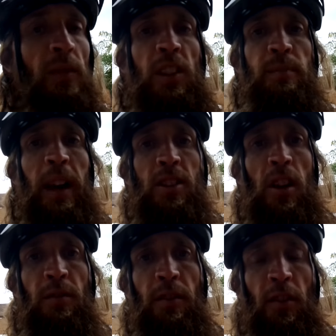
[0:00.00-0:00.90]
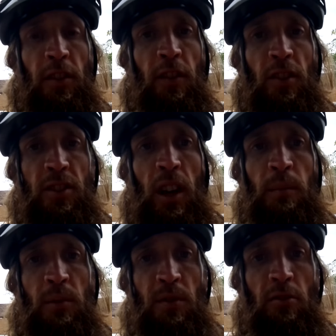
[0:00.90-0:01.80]
special offer for
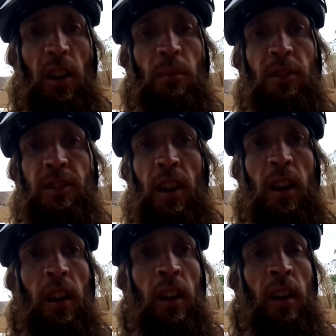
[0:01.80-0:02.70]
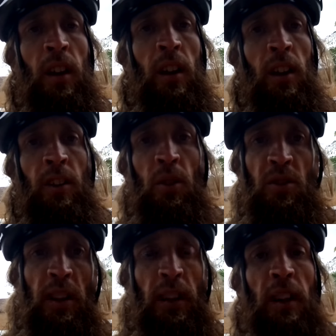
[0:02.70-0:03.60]
first-time subscribers, so
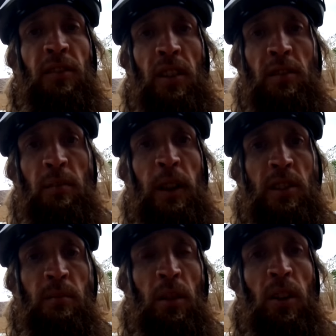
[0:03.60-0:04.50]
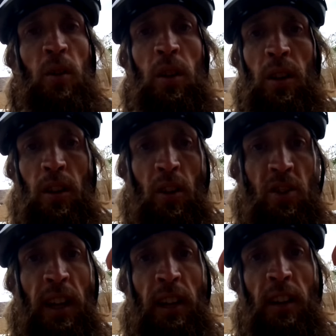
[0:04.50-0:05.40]
check out everything I mentioned below. You can
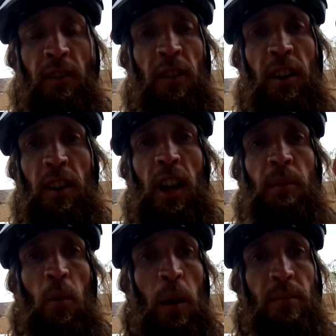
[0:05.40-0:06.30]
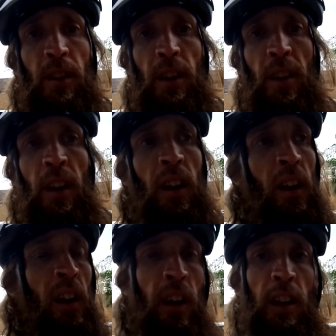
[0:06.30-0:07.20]
check it, find it all on my website,
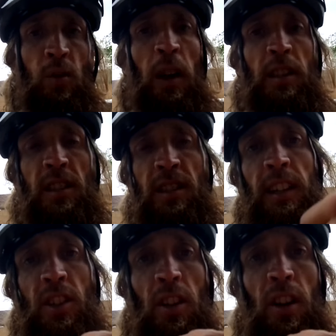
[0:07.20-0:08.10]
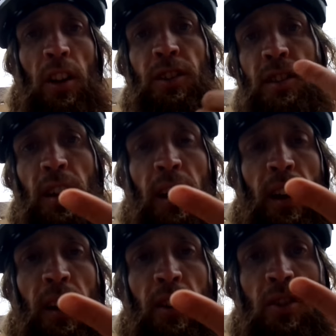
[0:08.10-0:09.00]
as well as essential oils,
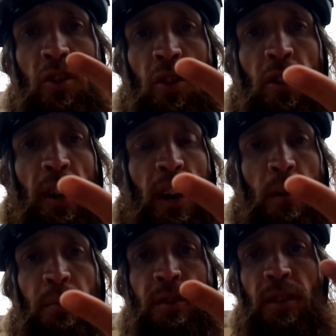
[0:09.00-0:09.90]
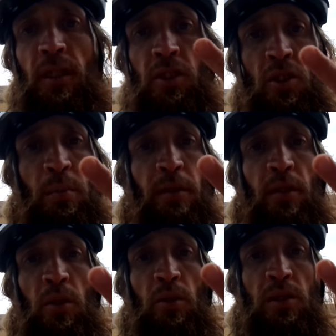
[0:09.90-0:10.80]
other herbs,
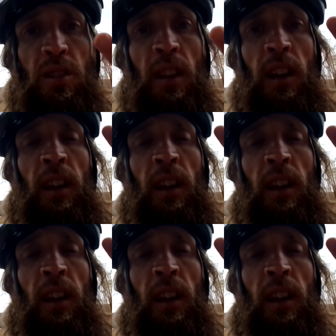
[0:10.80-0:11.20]
superfoods,